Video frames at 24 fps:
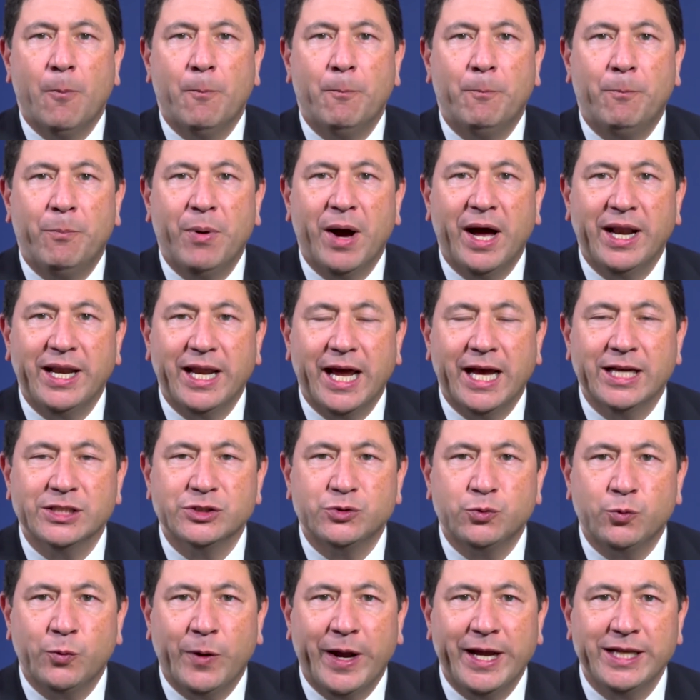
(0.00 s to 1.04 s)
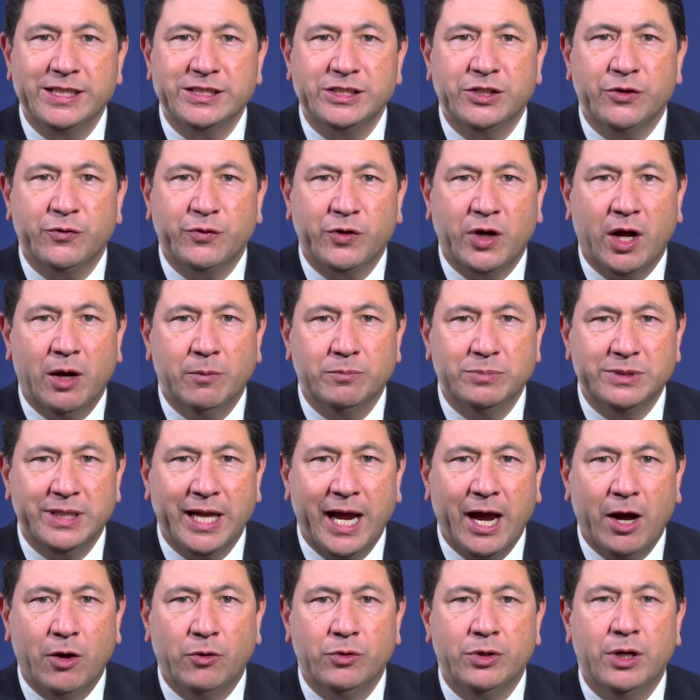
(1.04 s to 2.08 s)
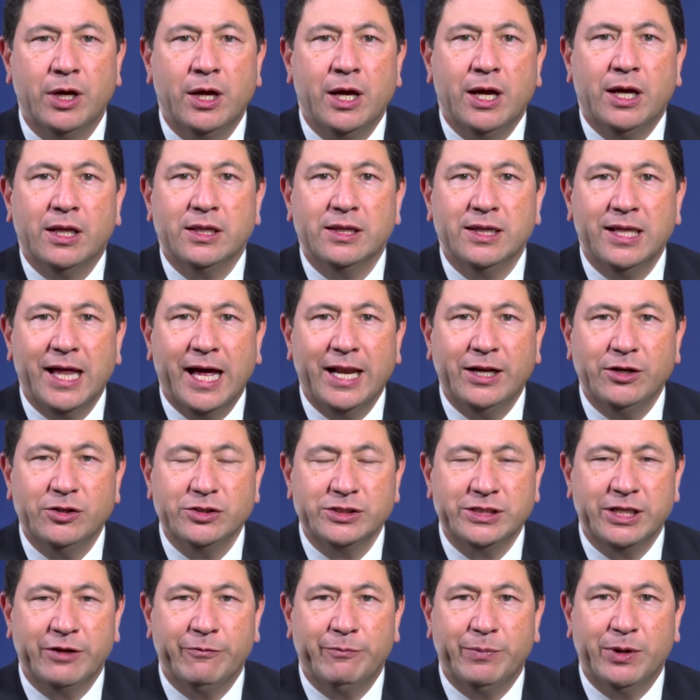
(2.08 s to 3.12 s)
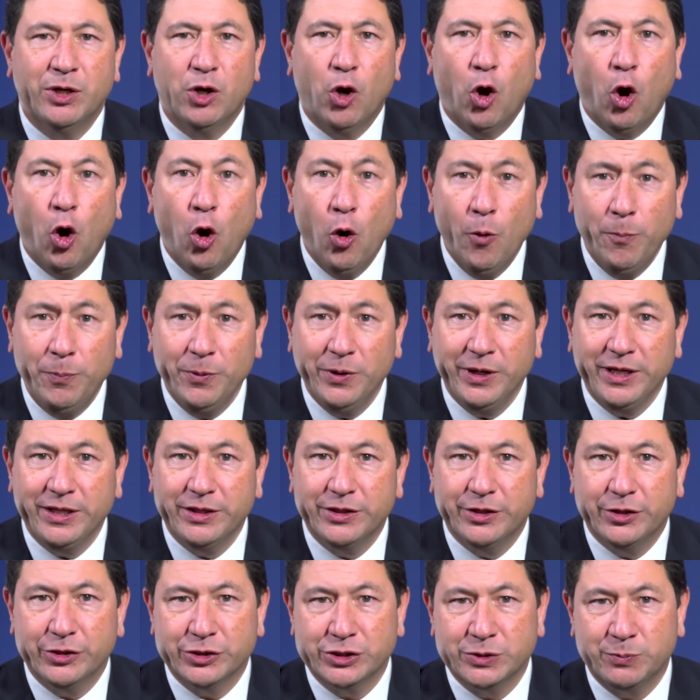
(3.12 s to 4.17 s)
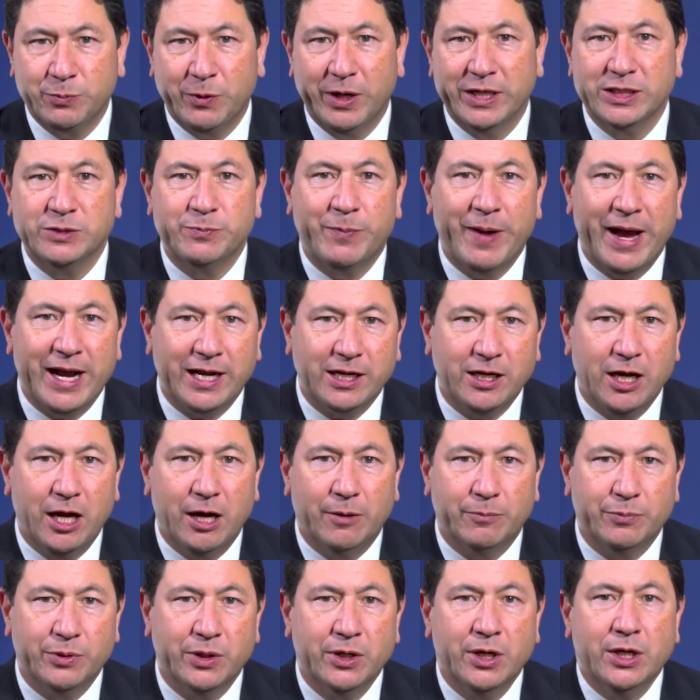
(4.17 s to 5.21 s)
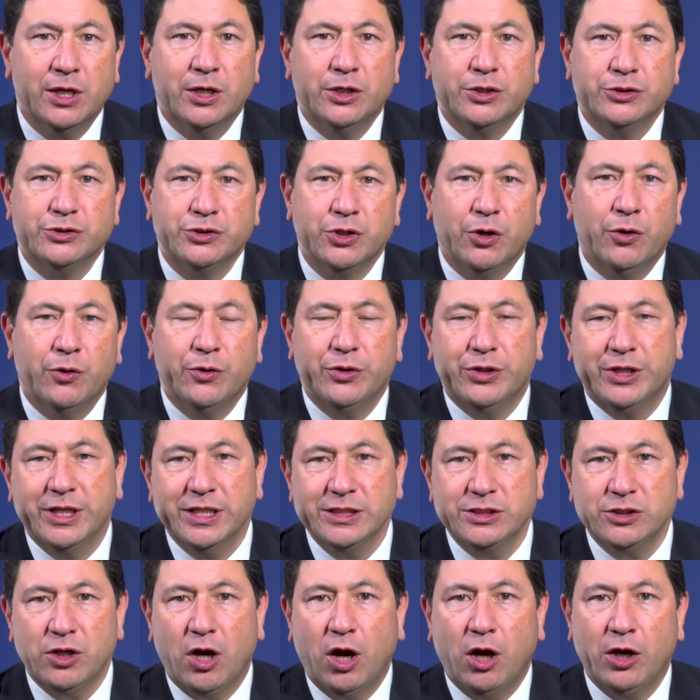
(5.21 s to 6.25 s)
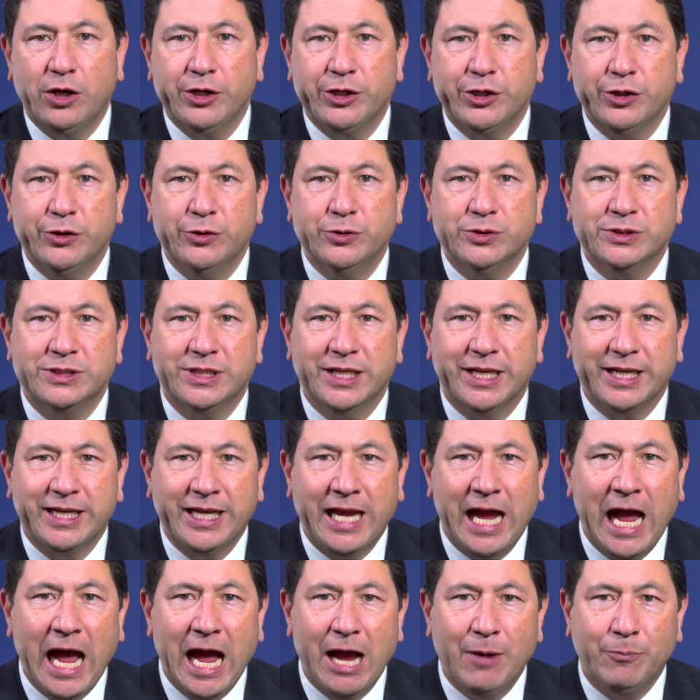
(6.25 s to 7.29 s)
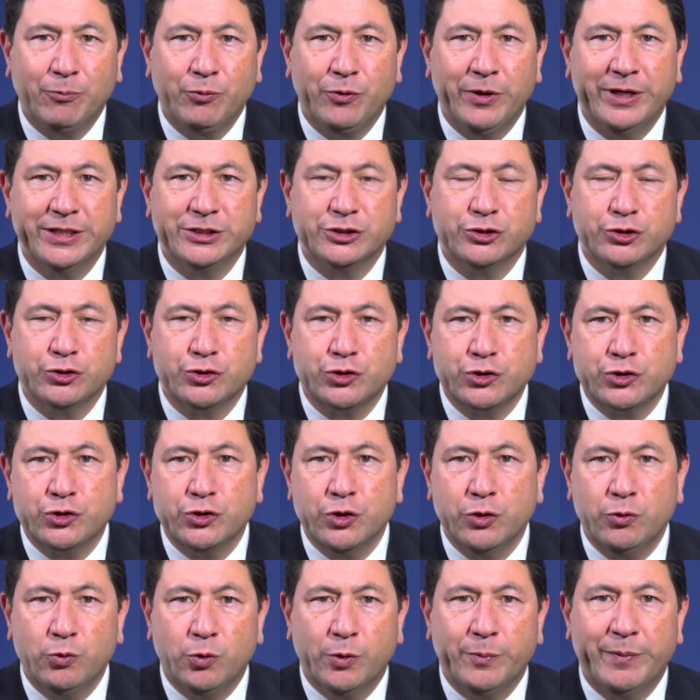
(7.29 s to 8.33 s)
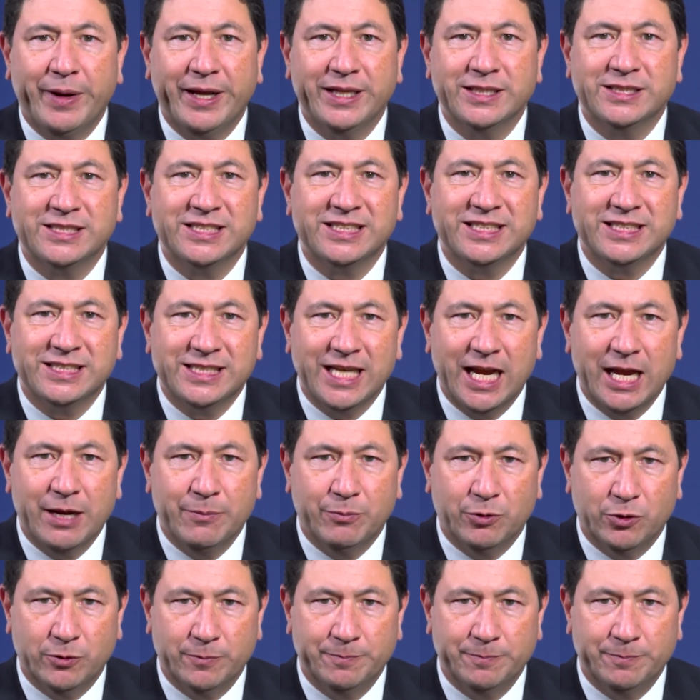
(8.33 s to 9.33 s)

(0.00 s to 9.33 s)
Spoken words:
but as rates have come down, lenders have been opening their spreads back up. So this argues that cap rates should remain stable.